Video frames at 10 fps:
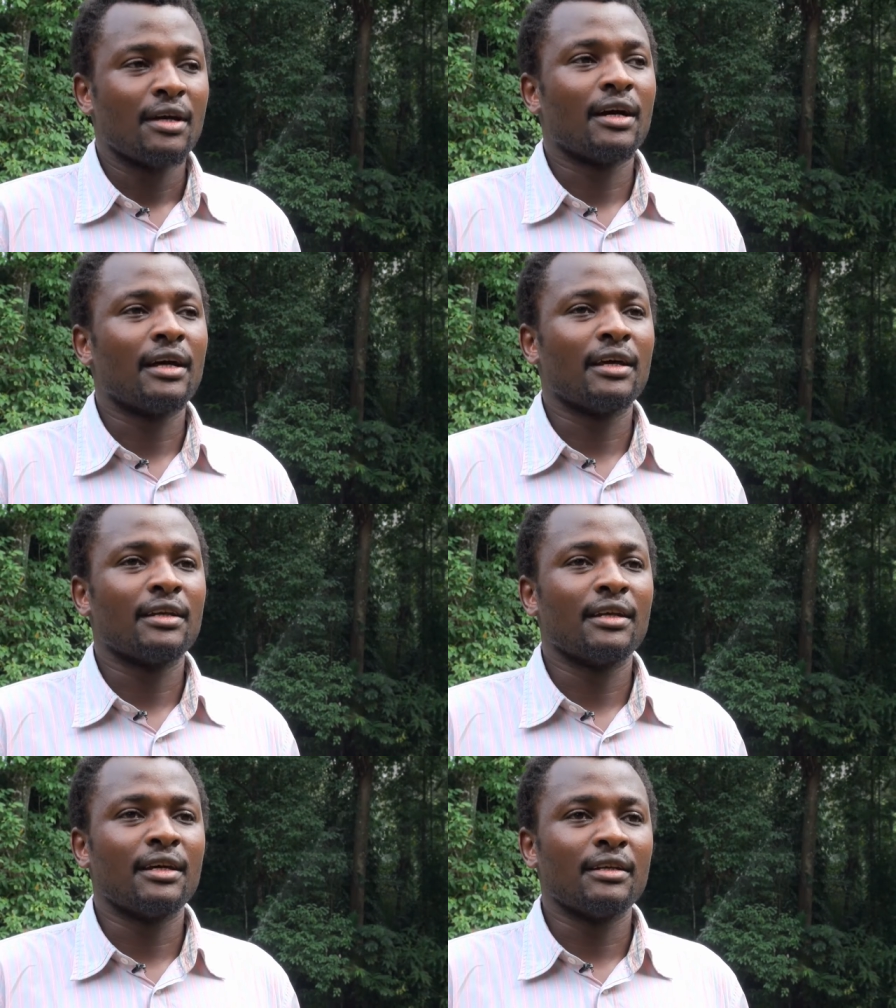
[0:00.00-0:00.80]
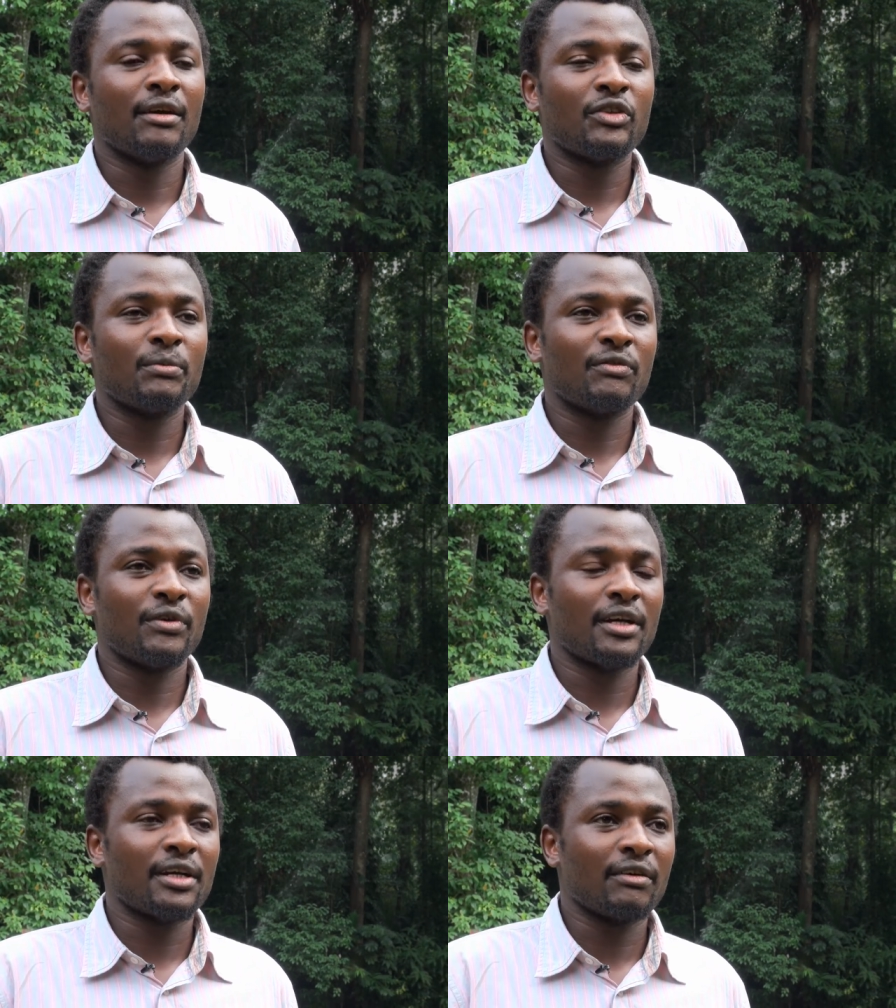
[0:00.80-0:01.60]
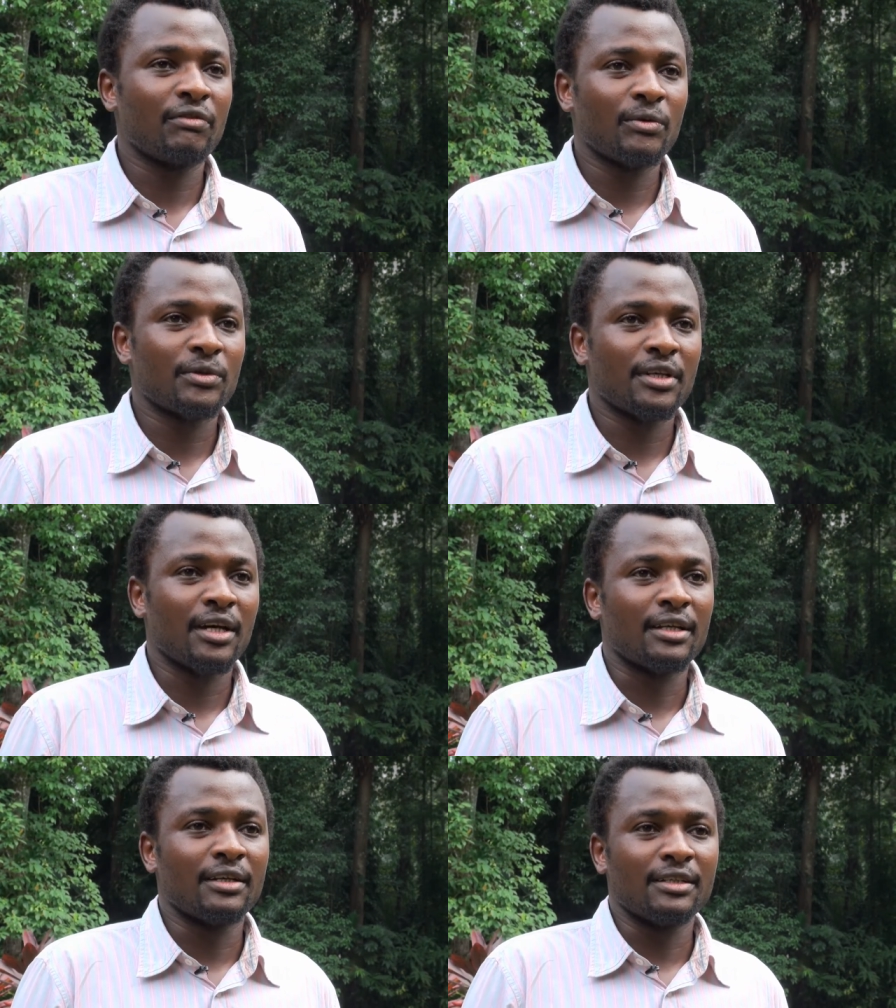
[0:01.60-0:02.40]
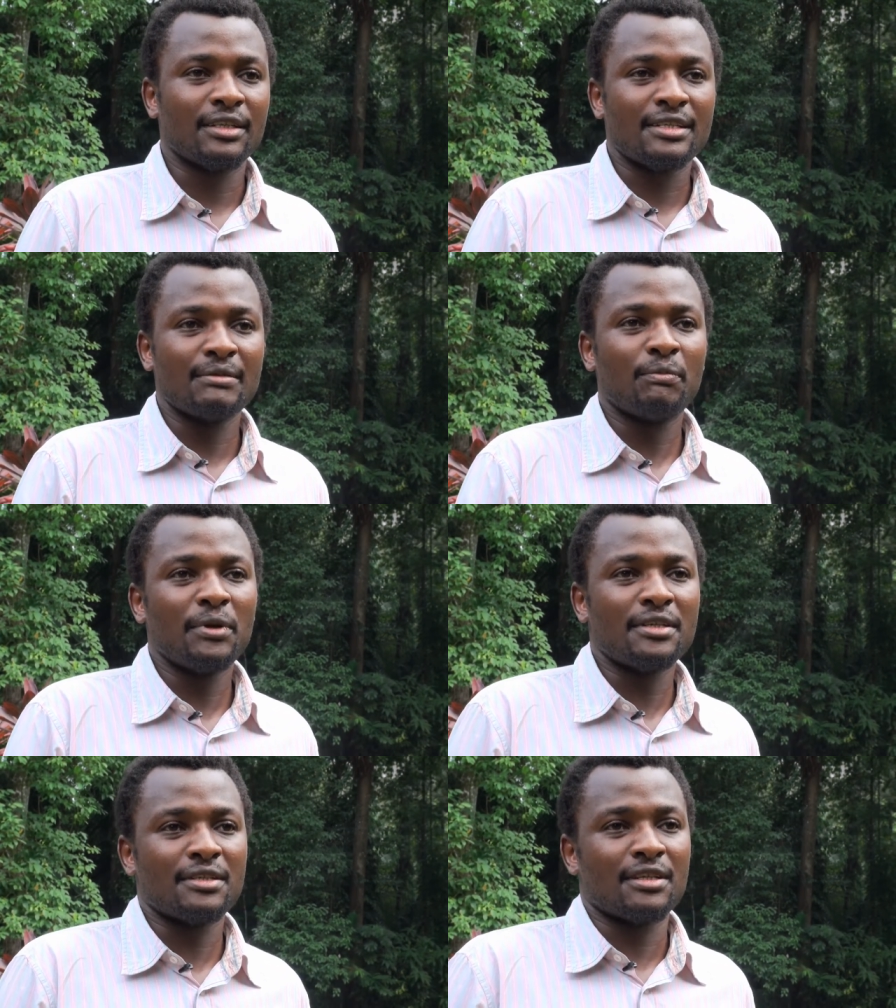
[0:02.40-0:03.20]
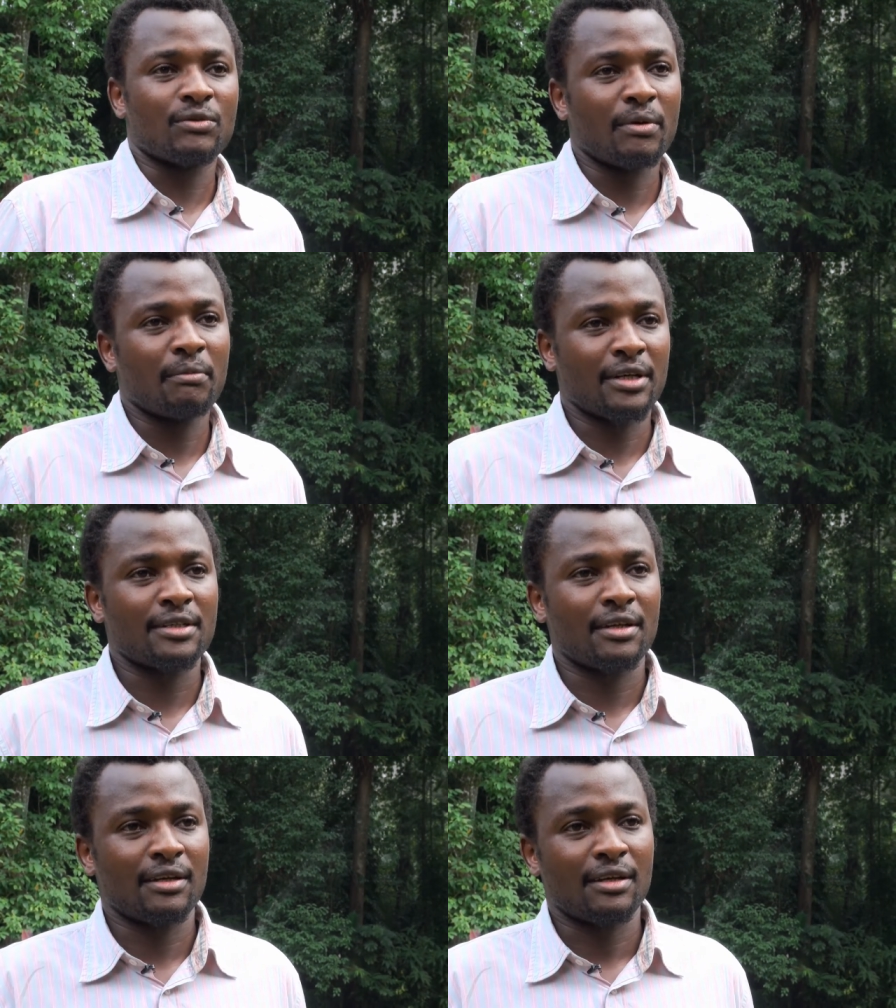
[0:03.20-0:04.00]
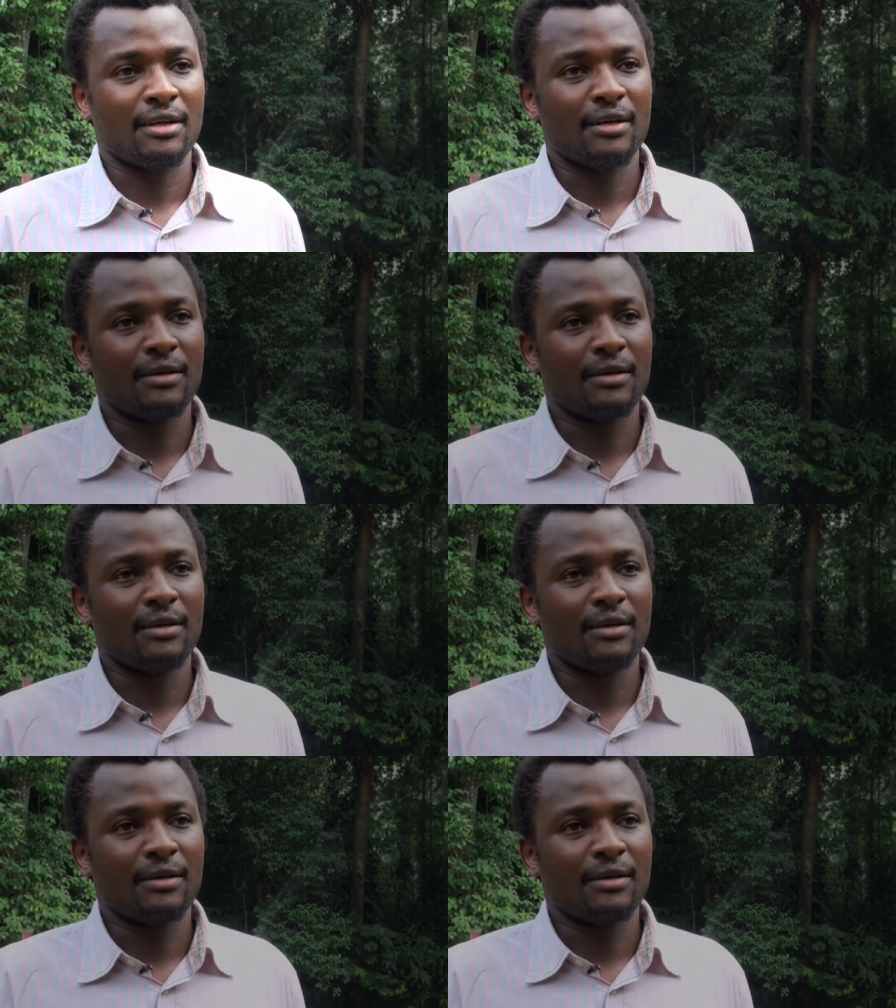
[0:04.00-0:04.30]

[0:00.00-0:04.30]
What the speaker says: And you have to be very careful with that. The simplicity is what matters there.